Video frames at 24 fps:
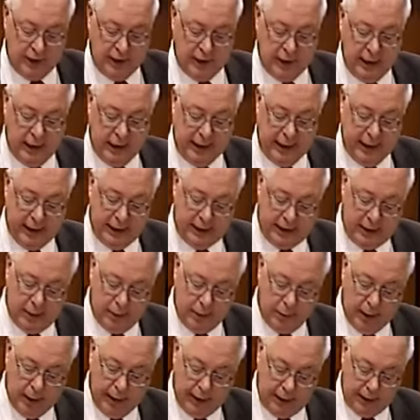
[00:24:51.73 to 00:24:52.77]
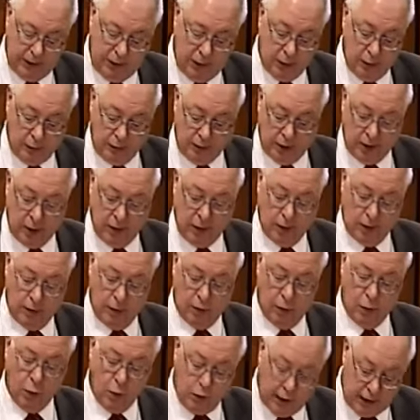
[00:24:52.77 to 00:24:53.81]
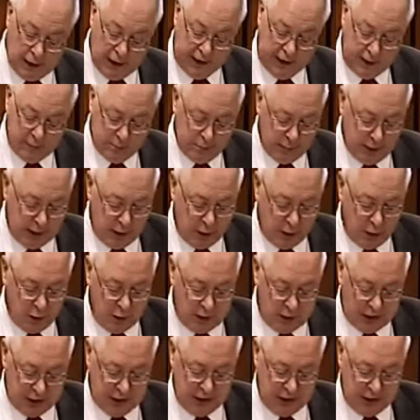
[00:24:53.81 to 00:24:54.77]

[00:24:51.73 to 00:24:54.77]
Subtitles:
against the backdrop only because